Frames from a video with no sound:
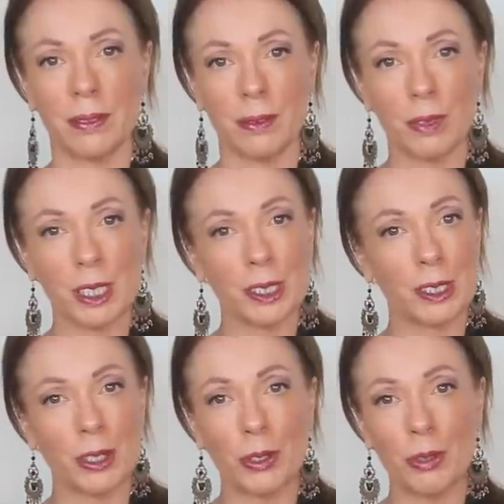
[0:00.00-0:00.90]
Was I
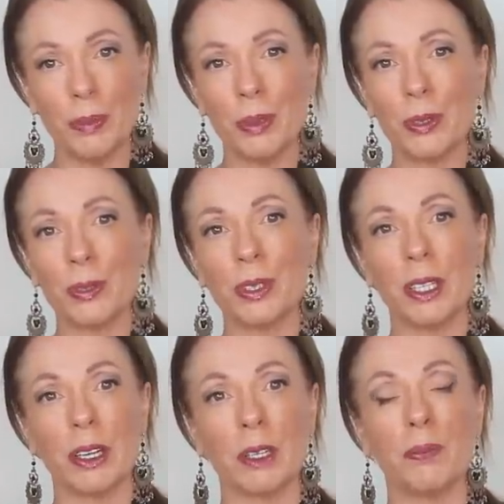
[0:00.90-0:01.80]
so crippled
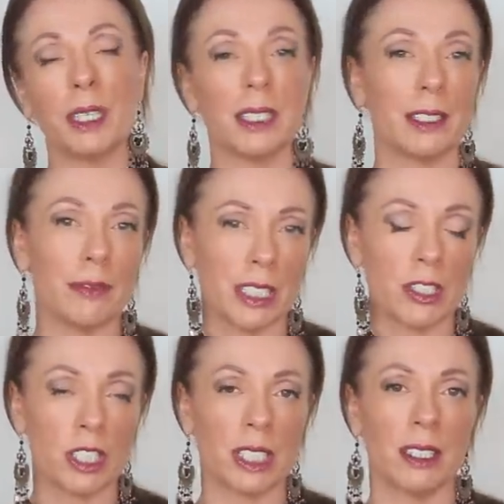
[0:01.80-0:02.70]
that I could barely
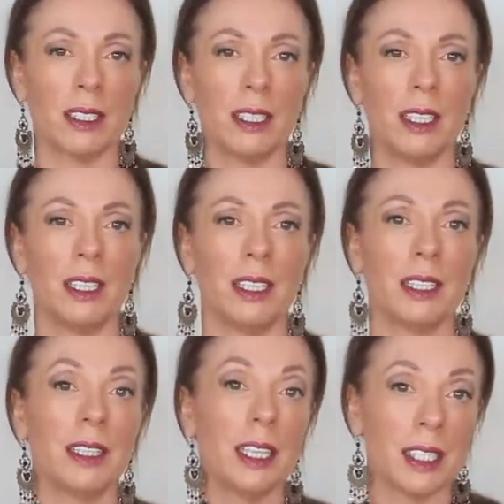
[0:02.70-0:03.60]
function?
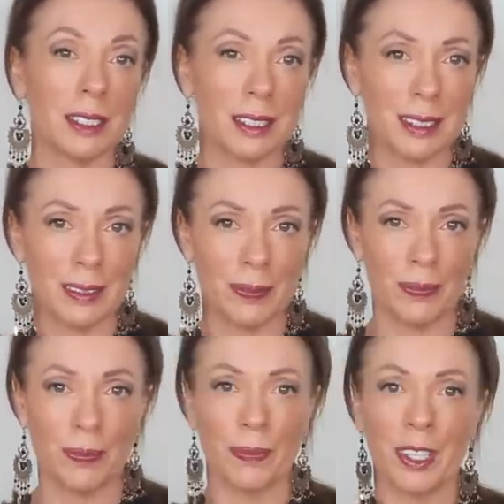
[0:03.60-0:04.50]
Yes.
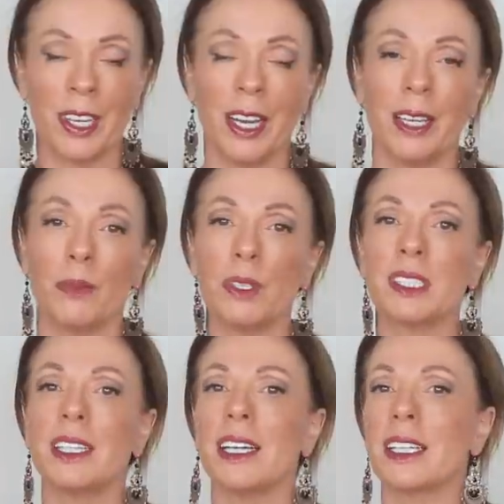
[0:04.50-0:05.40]

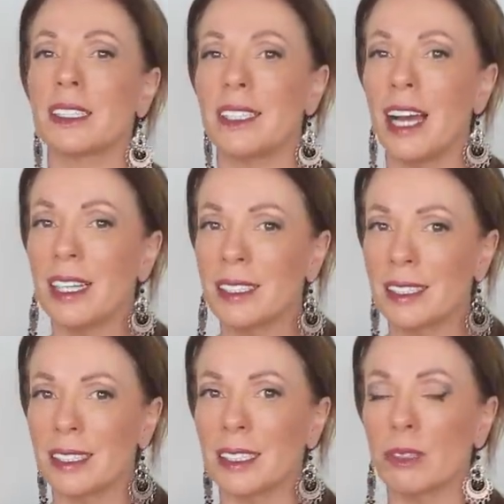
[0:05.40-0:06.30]
Was the
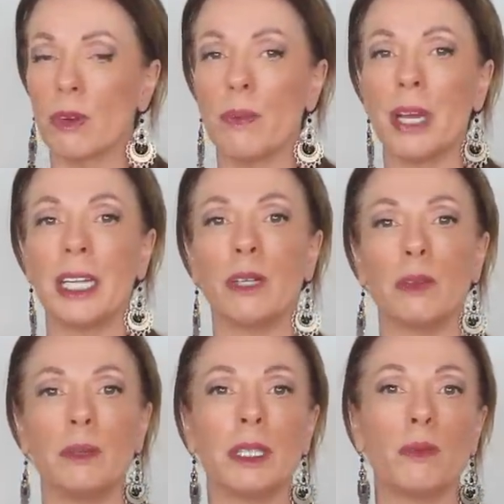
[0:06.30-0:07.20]
ex-narcissist romancing
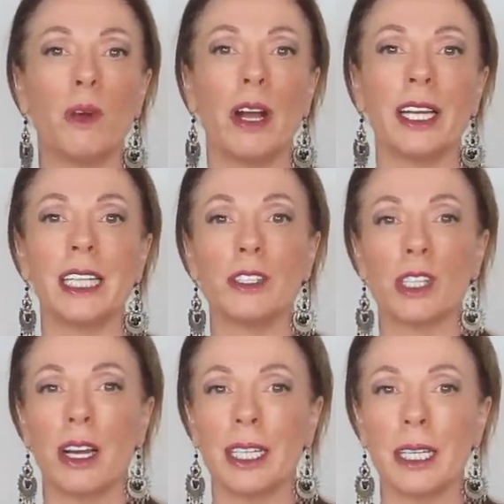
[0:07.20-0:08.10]
women, whining,
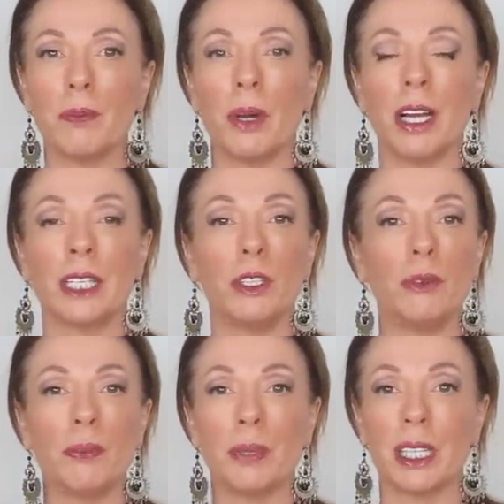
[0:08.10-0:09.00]
dining, buying
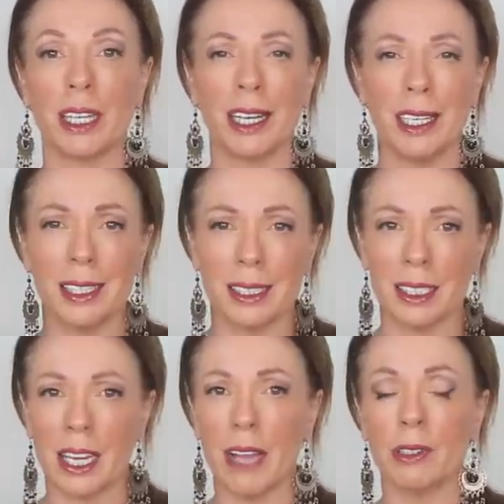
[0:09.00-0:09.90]
new and better cars
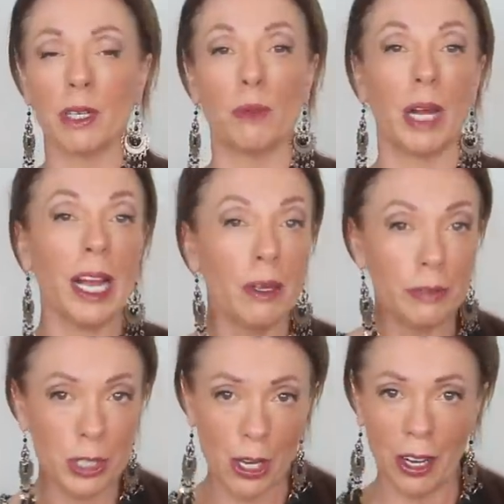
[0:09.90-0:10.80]
and having a wow
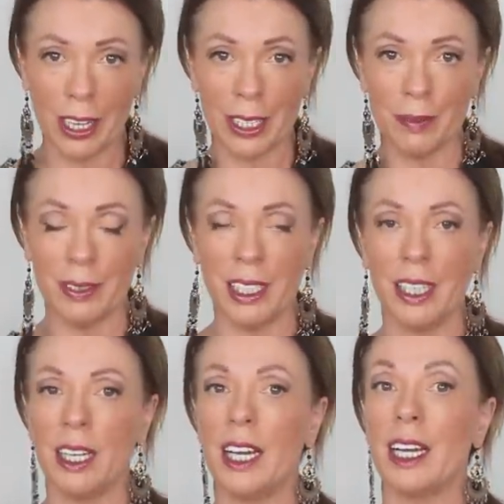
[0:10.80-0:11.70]
of a time?
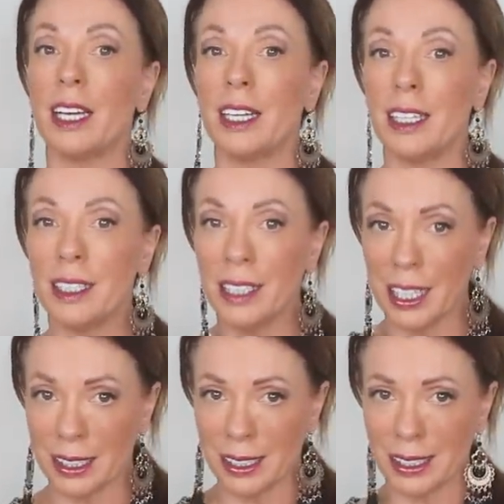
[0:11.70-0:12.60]

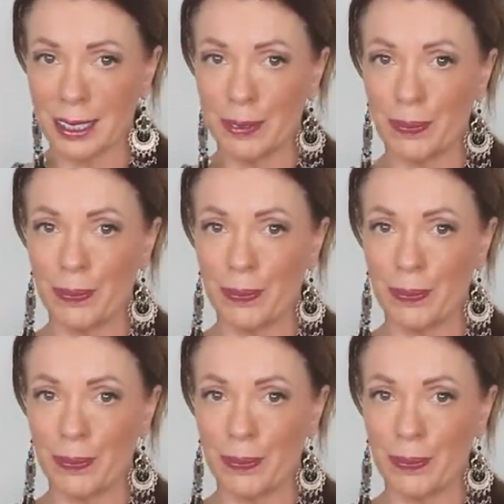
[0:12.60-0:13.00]
Yes.